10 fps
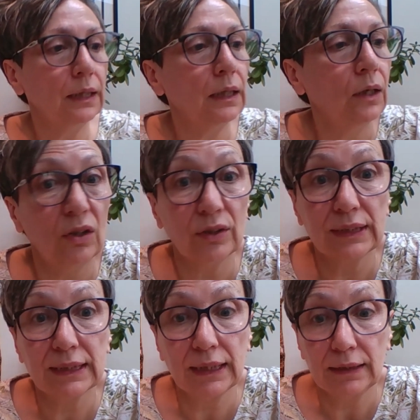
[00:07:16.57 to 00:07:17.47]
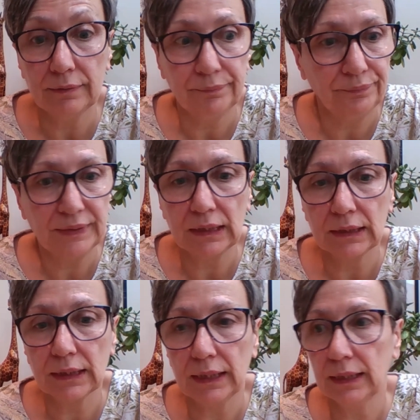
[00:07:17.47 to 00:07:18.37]
hard skin,
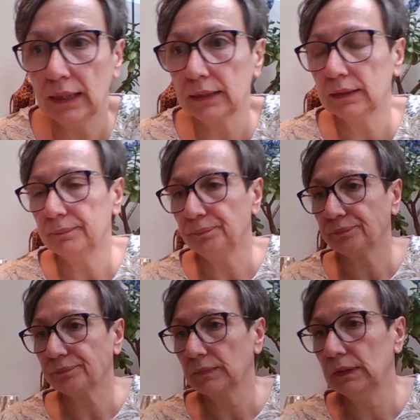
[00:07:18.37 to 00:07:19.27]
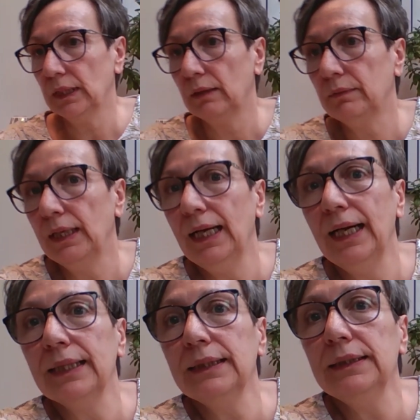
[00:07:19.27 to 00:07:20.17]
things like that. Now,
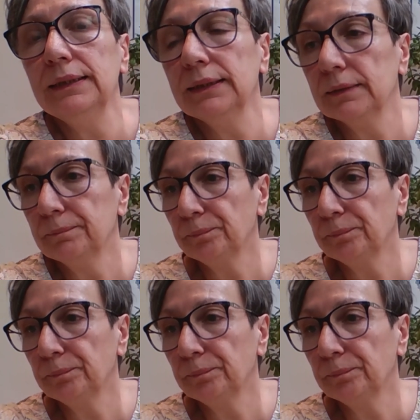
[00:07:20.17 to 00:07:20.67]
hands.